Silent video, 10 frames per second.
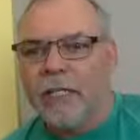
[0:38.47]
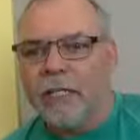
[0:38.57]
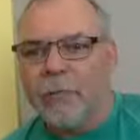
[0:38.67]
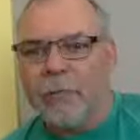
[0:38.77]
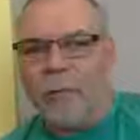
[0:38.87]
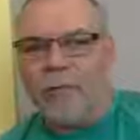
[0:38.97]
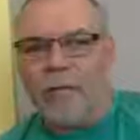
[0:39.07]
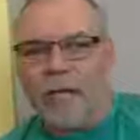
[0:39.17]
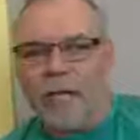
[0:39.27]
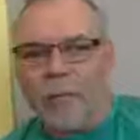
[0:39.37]
And we're going to be
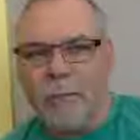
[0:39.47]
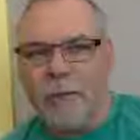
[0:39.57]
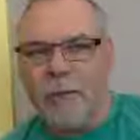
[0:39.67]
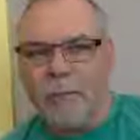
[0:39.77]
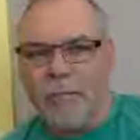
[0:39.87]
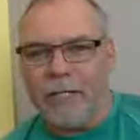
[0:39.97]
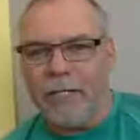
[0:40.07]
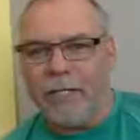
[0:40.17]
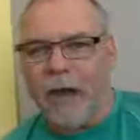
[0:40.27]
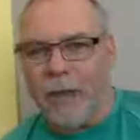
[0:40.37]
talking about being
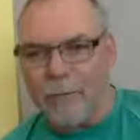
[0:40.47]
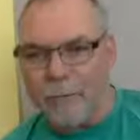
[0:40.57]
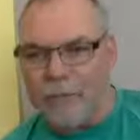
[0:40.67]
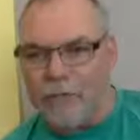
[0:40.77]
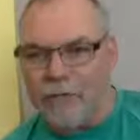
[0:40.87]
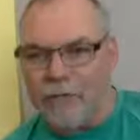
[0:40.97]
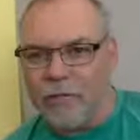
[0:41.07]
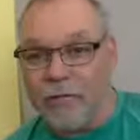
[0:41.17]
an optimist.